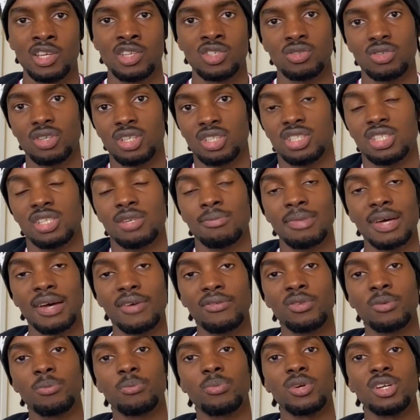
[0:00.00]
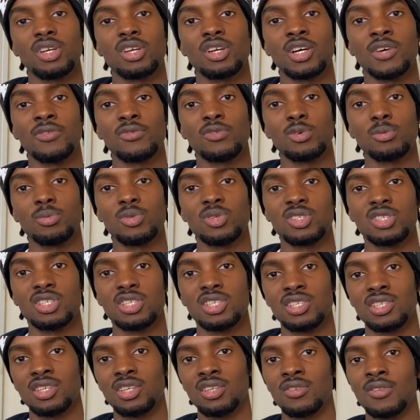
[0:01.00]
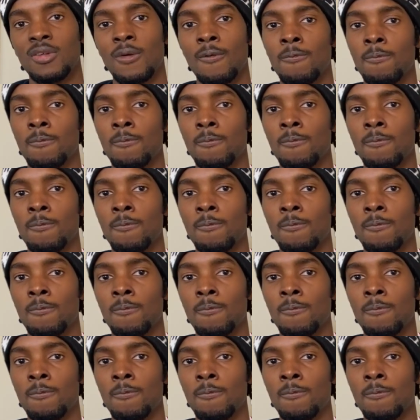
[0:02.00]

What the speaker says: So I see them having a pretty comfortable season.